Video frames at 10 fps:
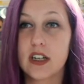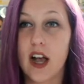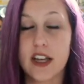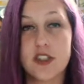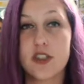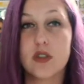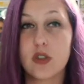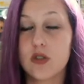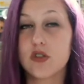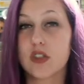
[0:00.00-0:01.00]
I do
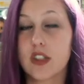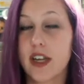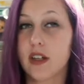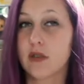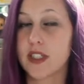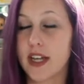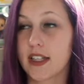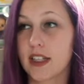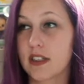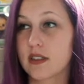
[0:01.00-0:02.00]
usually like
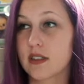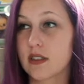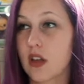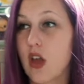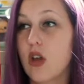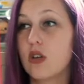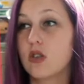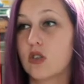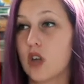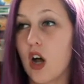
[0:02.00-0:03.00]
retellings.
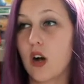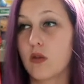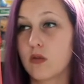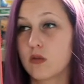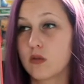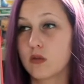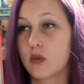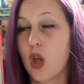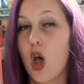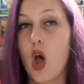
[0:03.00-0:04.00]
So,
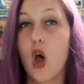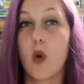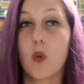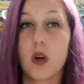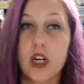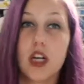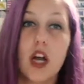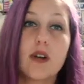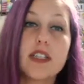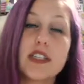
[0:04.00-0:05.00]
we're gonna
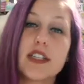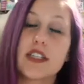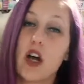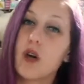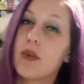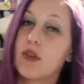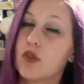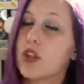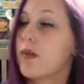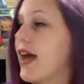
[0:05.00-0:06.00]
go into this hoping
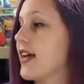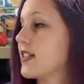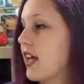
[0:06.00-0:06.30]
for the best.